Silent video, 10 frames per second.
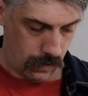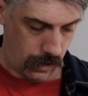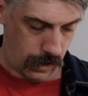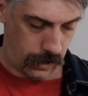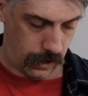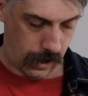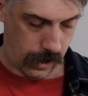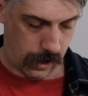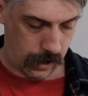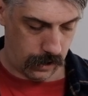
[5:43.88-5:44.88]
And
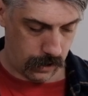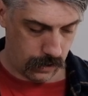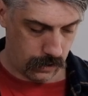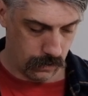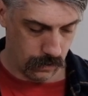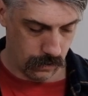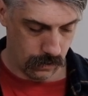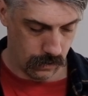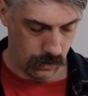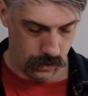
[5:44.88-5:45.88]
then
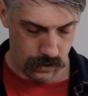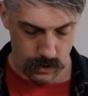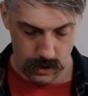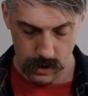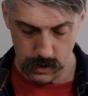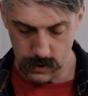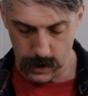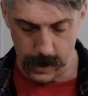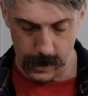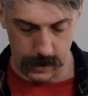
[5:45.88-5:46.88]
you
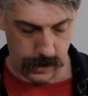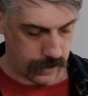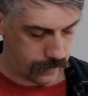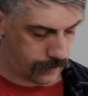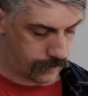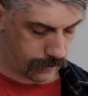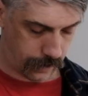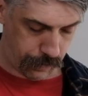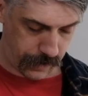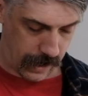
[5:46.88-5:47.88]
can get
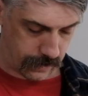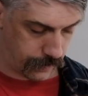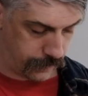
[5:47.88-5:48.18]
slip and add some